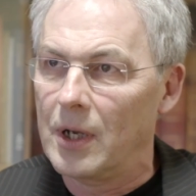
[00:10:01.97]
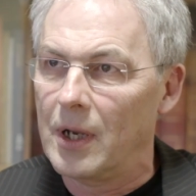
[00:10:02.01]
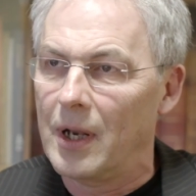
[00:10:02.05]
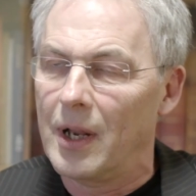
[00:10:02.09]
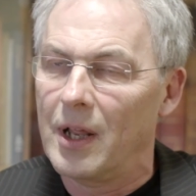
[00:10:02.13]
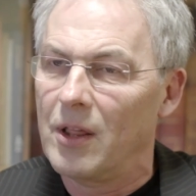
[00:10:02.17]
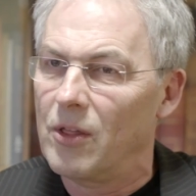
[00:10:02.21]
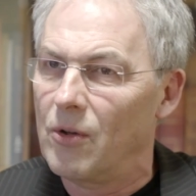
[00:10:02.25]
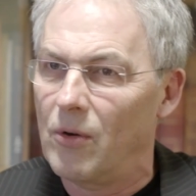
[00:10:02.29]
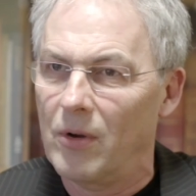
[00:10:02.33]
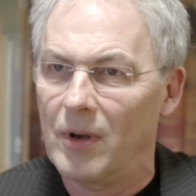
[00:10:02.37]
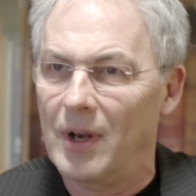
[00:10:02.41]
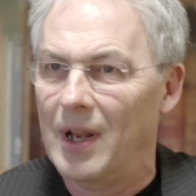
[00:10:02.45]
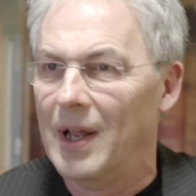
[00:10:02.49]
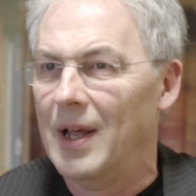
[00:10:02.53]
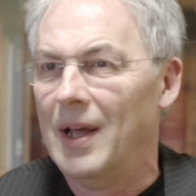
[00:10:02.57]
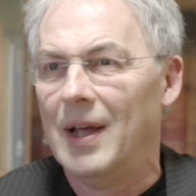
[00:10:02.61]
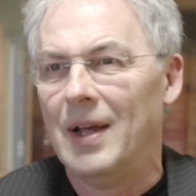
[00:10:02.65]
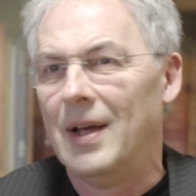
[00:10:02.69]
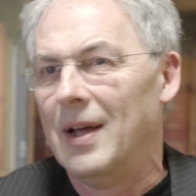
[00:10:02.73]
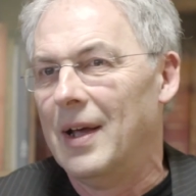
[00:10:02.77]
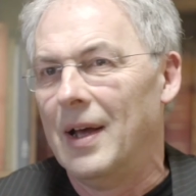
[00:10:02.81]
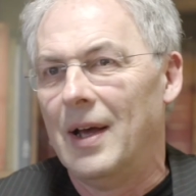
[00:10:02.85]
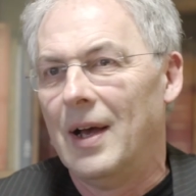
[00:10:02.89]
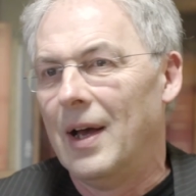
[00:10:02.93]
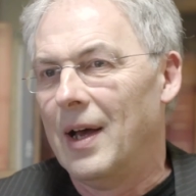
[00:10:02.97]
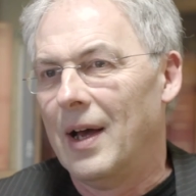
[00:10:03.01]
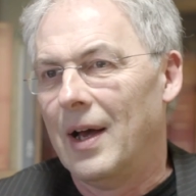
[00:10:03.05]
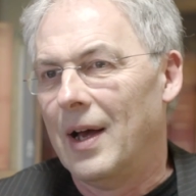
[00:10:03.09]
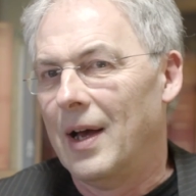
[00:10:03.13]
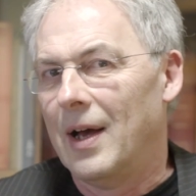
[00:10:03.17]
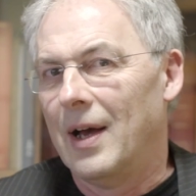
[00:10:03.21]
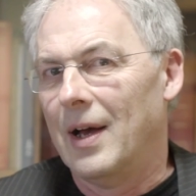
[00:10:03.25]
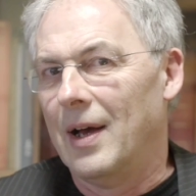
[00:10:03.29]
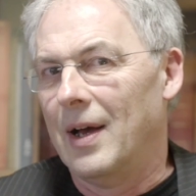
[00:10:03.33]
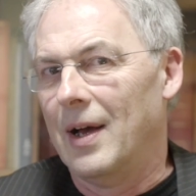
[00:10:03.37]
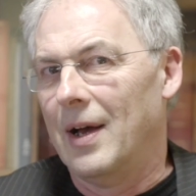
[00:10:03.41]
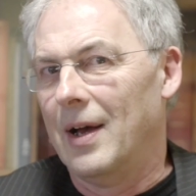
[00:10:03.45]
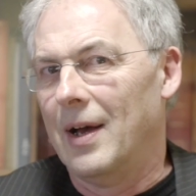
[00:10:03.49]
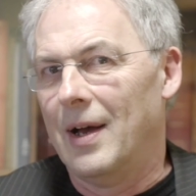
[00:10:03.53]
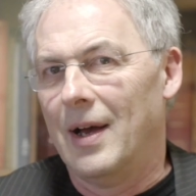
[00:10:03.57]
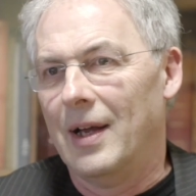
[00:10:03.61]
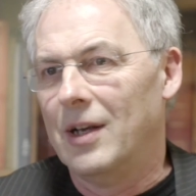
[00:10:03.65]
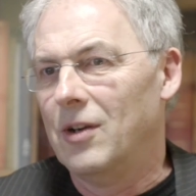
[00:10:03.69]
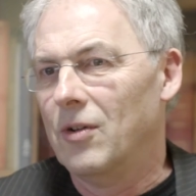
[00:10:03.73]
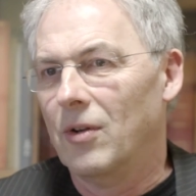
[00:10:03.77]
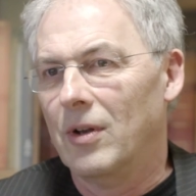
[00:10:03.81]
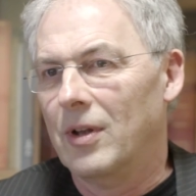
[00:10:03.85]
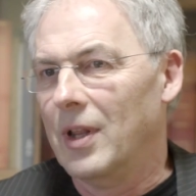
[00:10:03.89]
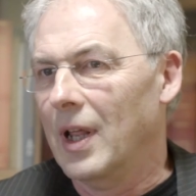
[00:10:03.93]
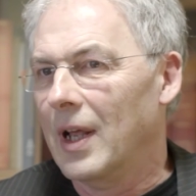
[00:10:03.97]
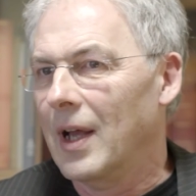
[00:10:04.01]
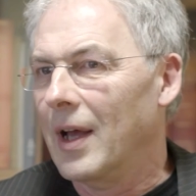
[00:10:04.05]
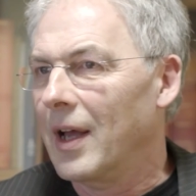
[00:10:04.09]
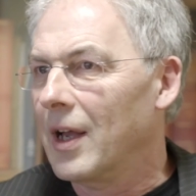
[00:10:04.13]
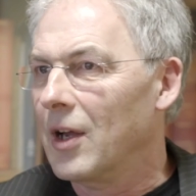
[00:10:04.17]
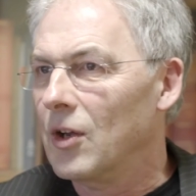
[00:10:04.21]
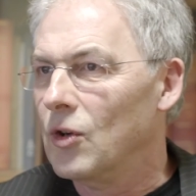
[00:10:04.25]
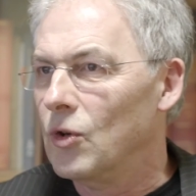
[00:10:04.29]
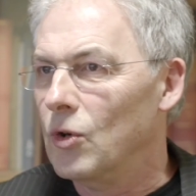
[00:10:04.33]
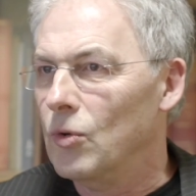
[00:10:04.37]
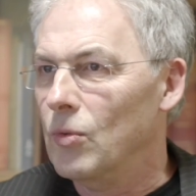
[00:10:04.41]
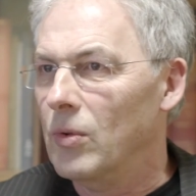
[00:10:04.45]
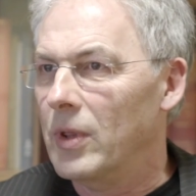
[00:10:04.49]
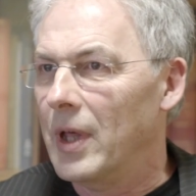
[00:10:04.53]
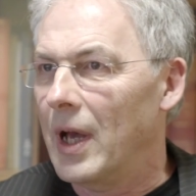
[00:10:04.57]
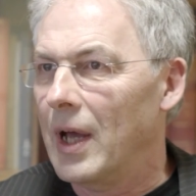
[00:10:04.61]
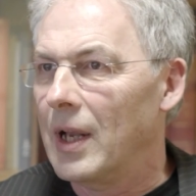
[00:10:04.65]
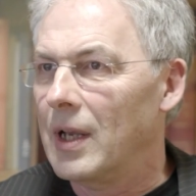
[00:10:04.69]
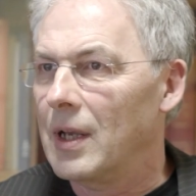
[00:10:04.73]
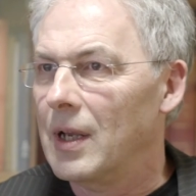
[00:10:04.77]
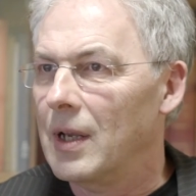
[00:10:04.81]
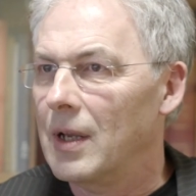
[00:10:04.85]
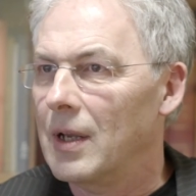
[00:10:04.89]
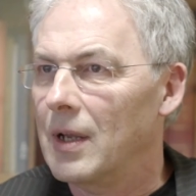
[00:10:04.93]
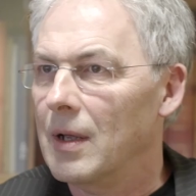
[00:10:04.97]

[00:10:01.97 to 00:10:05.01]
And I thought, I don't think I can do that.